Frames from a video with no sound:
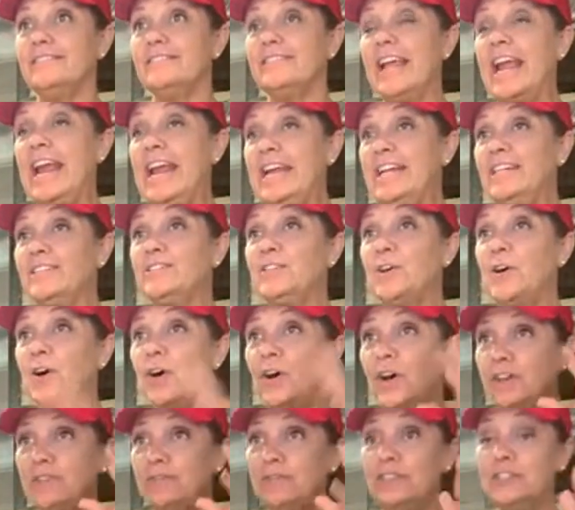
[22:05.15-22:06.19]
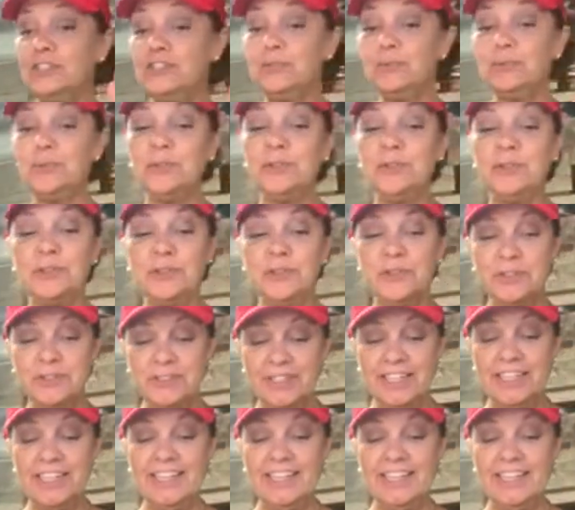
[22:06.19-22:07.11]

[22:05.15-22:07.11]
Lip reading: hands-on visual.